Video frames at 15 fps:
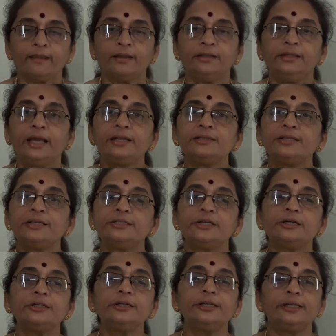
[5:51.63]
there is a
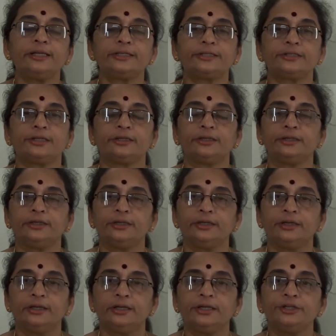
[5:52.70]
journalist.
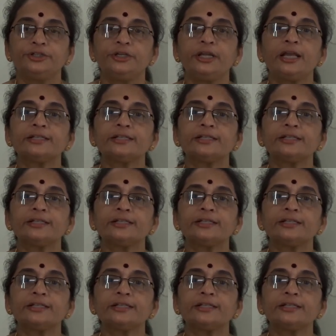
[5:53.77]
She